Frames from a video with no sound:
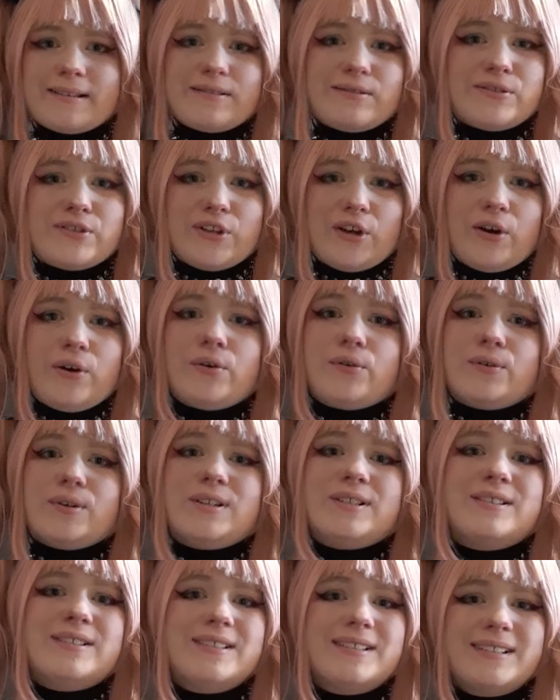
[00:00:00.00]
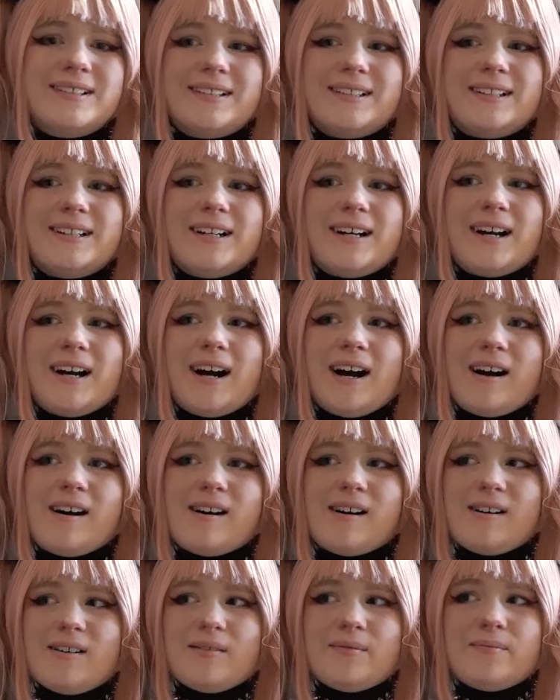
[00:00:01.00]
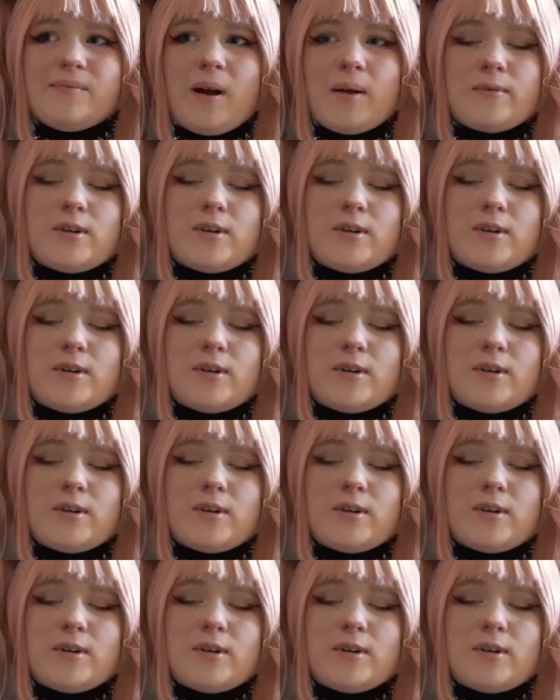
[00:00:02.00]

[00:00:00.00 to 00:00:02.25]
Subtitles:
So I'm